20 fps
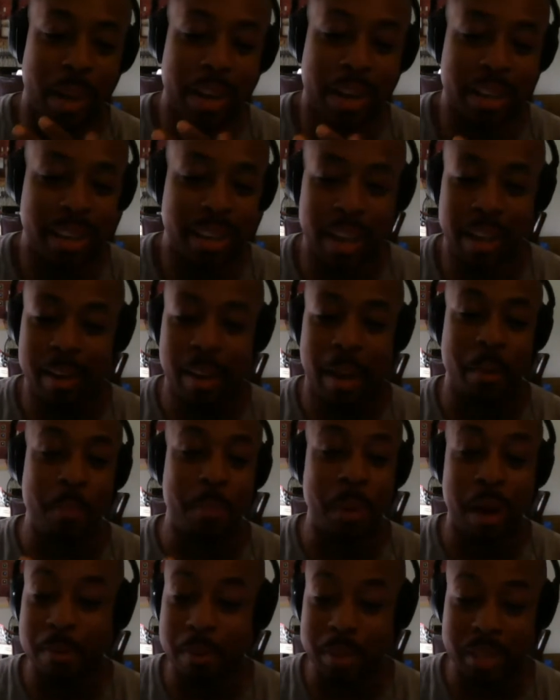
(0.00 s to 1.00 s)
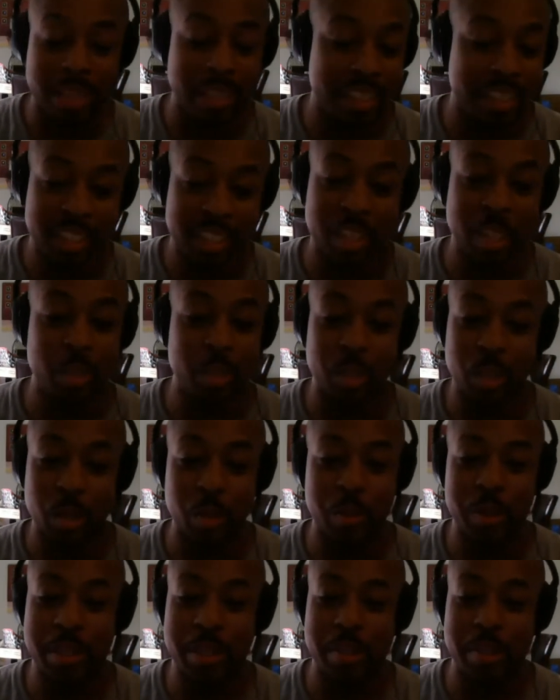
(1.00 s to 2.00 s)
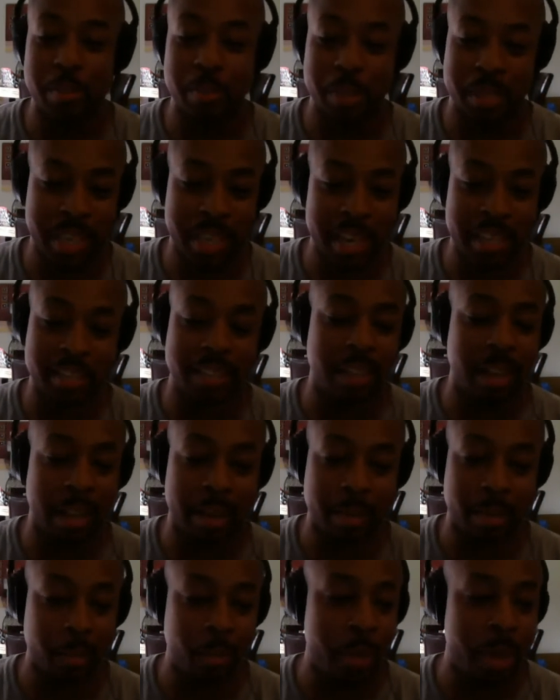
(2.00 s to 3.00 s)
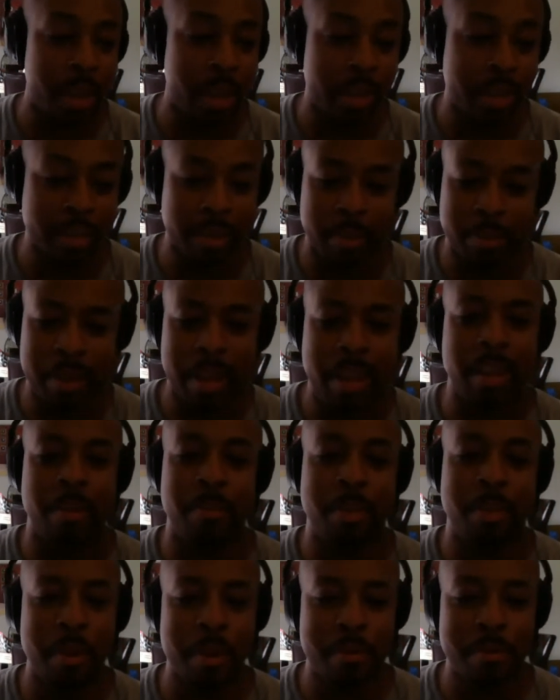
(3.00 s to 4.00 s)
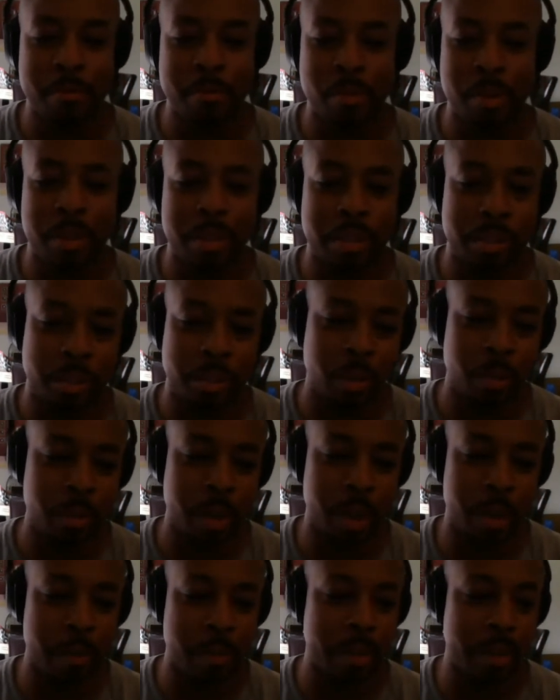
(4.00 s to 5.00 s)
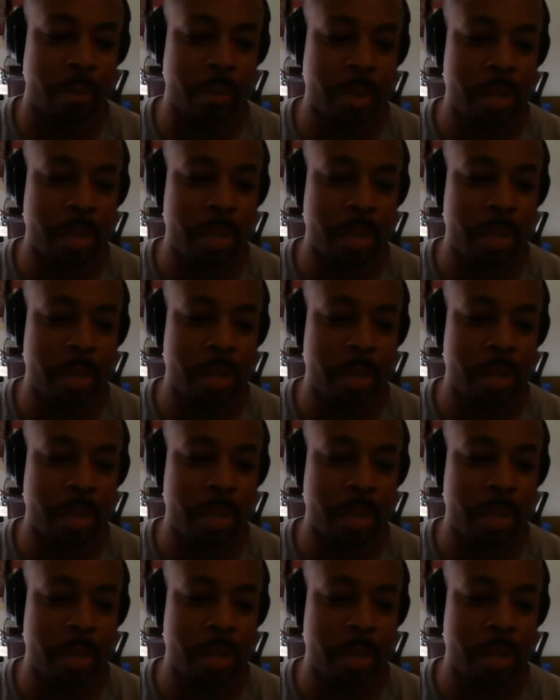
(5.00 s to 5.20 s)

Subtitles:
I probably could still do it, but chance like the way hell, I'm 34 years old now, man.